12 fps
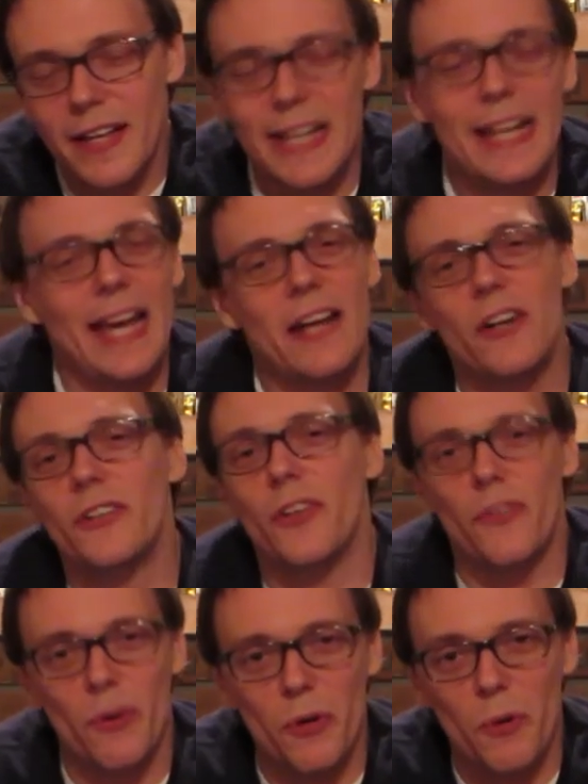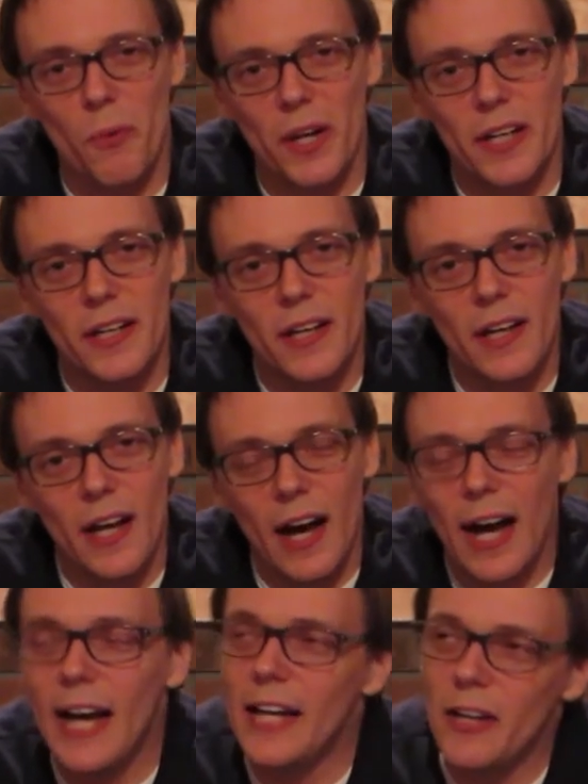it can't hurt to throw it away.
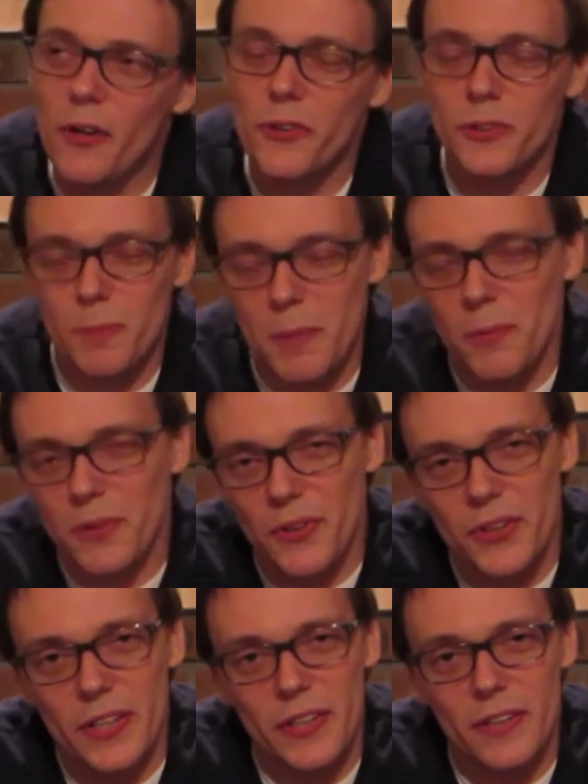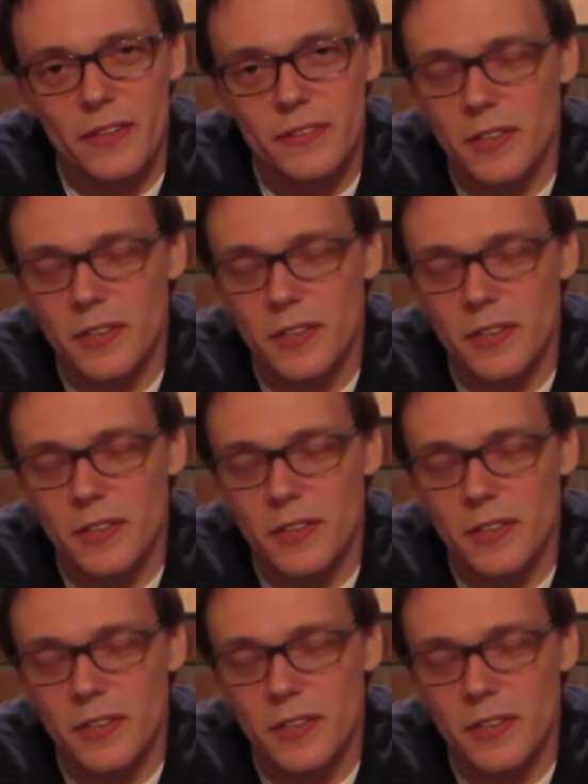I know there's people in the theater